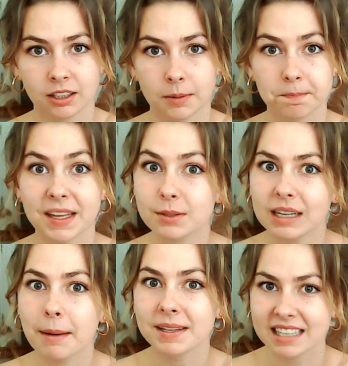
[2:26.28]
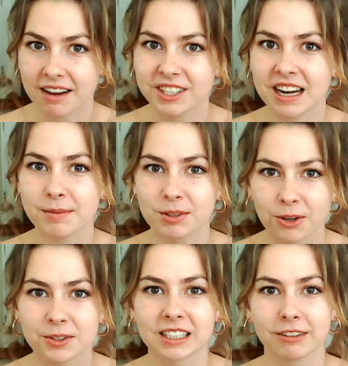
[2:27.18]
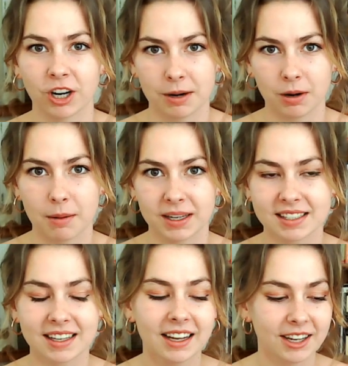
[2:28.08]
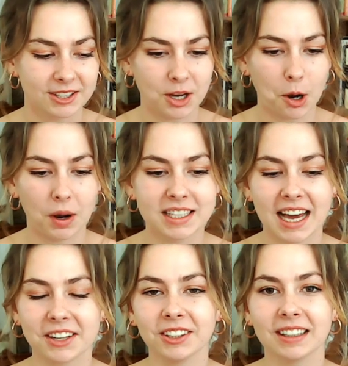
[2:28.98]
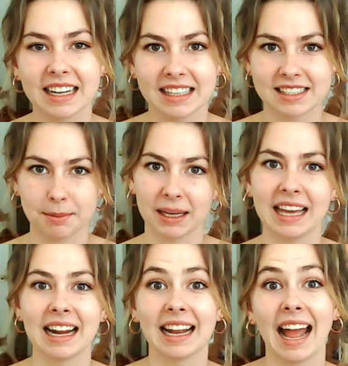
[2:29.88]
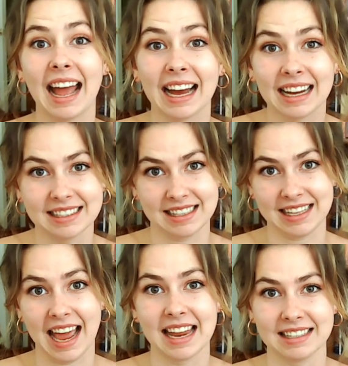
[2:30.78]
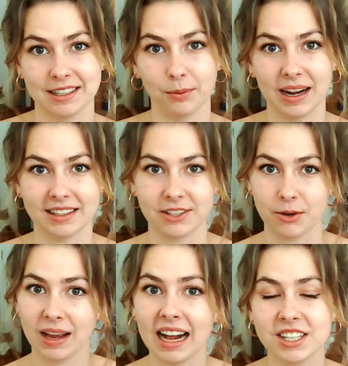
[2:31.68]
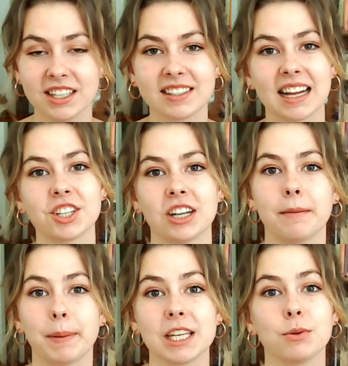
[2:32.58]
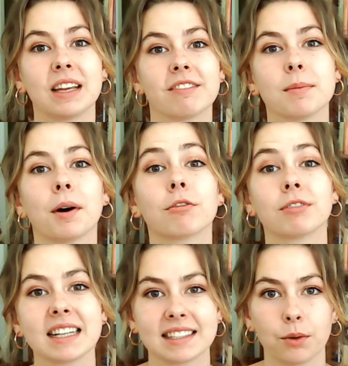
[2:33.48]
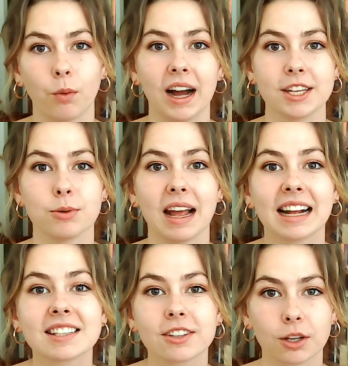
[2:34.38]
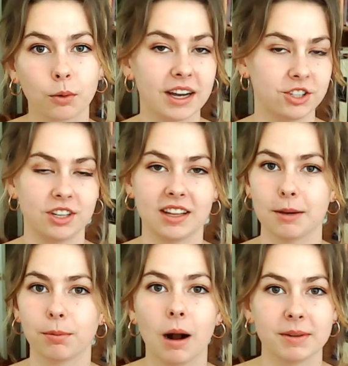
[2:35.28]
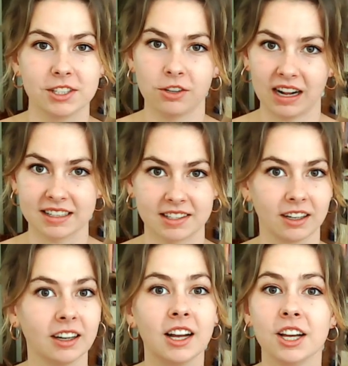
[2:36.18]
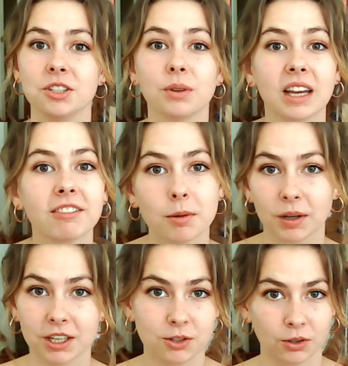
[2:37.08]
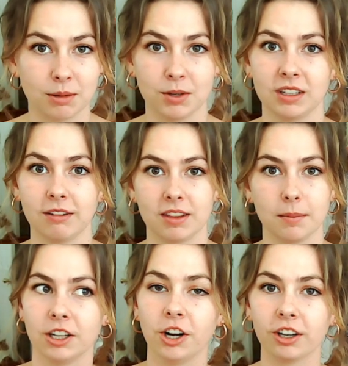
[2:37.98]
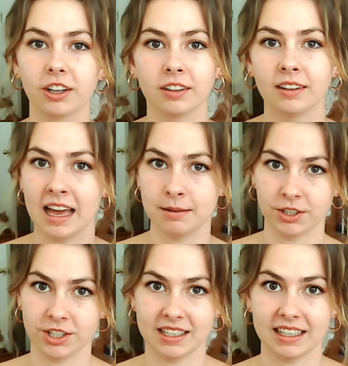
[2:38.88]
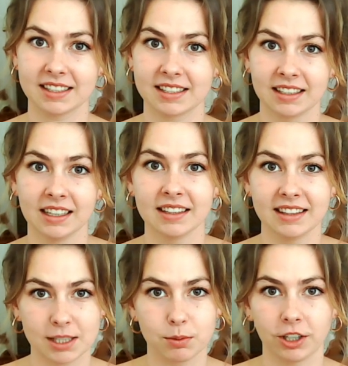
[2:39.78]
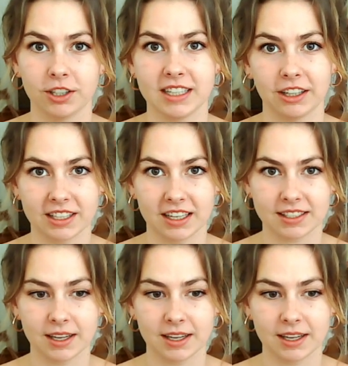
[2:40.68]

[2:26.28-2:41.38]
That's what happens every time you don't deliver on a promise. So a title is the beginning and the end in a way. So you catch their attention, but you give them a reason why. You answer the question that you promised you'd answer. You give them what you told them you'd give them. Hook and merchandise. That's what a good title does.